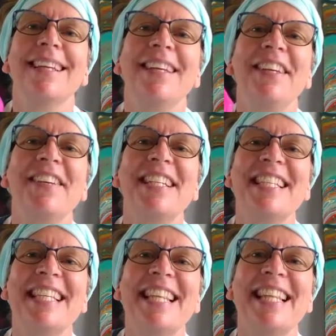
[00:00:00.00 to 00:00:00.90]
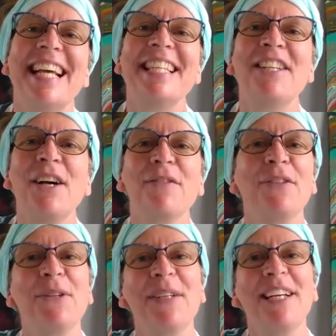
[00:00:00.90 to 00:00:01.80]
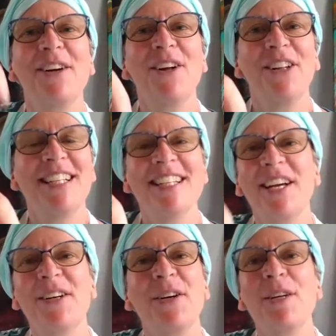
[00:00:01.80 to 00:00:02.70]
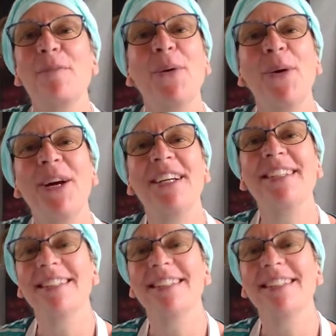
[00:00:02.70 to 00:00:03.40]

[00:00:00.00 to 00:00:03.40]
You can see that that's not fluid at all. It's not going to pour.